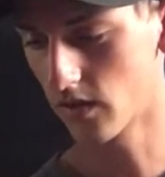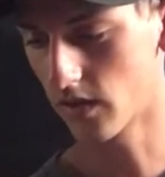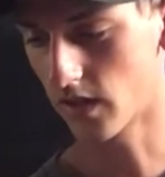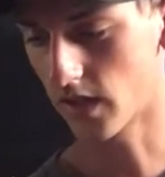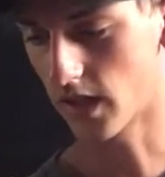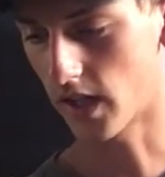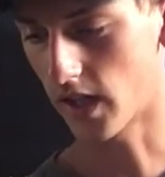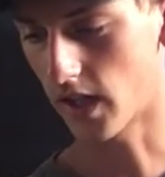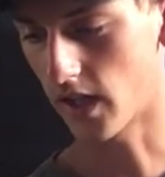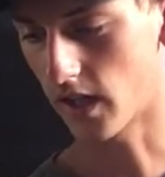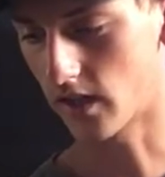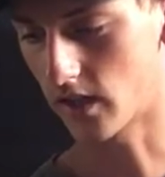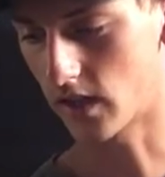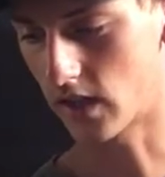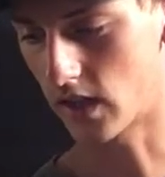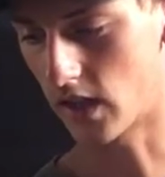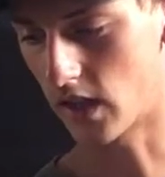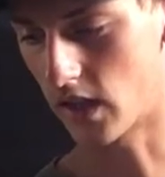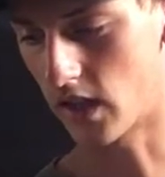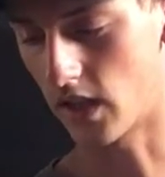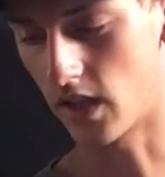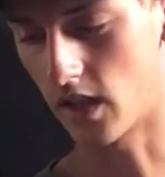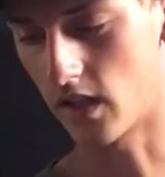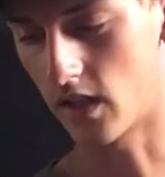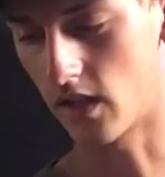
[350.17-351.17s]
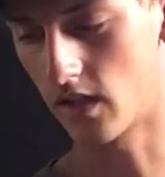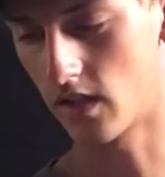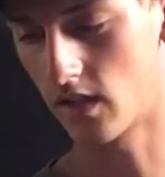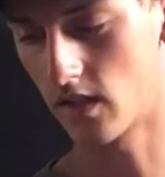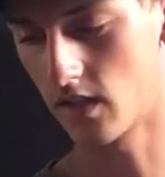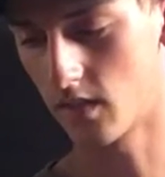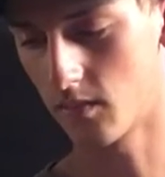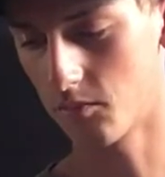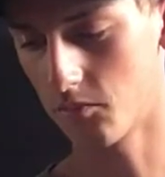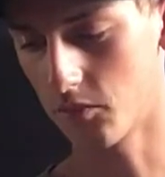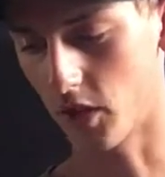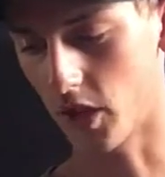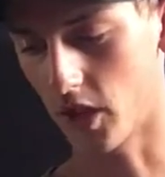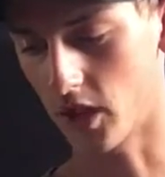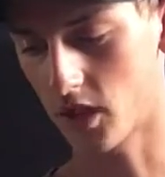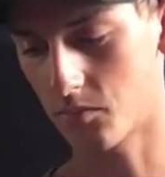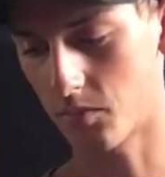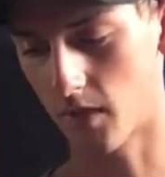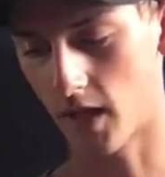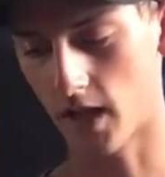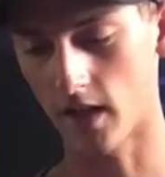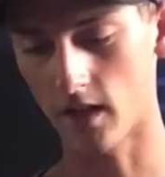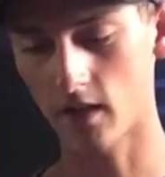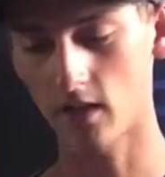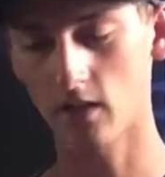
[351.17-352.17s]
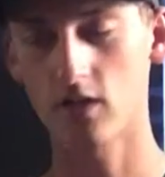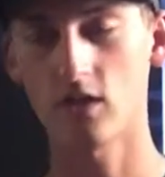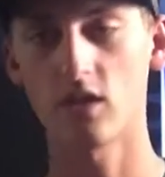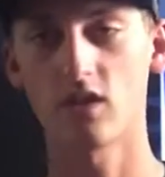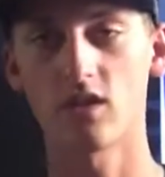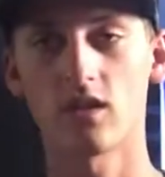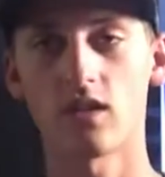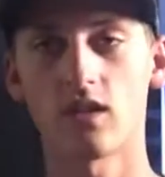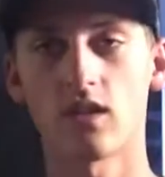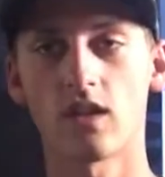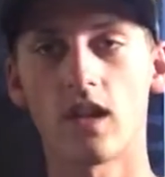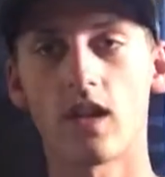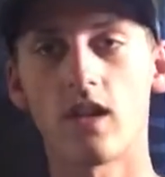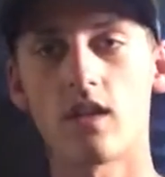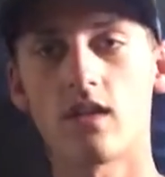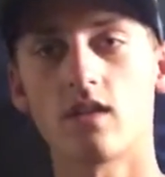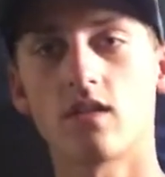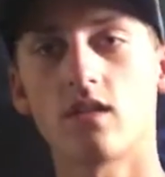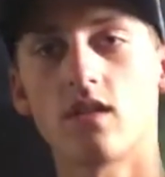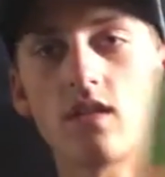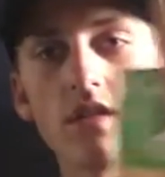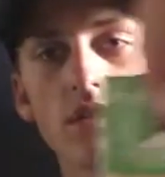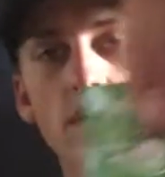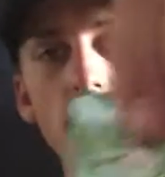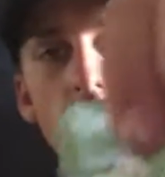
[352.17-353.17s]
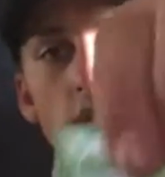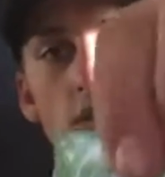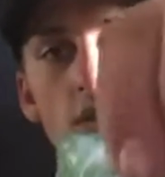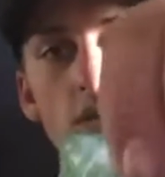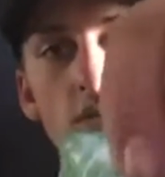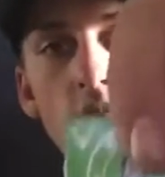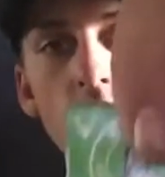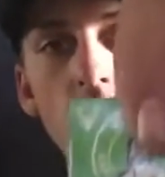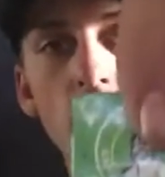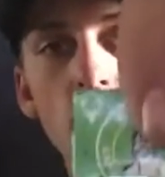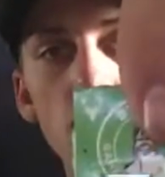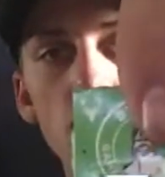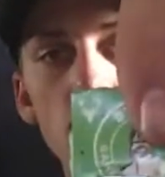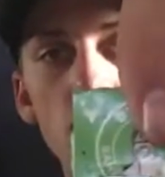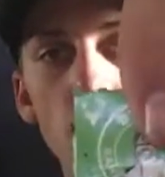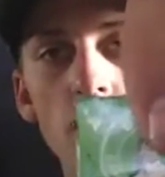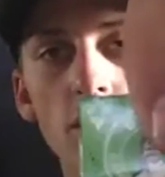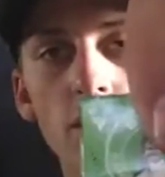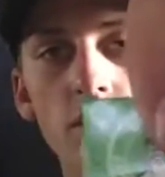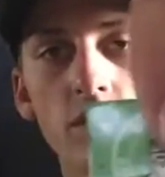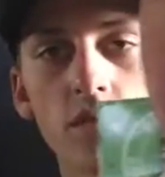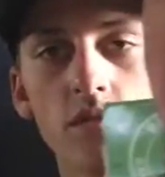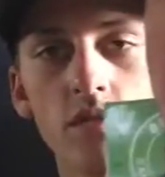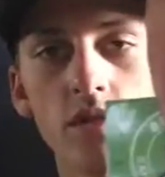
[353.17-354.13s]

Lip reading: We got the brush bands just in case the skirt falls off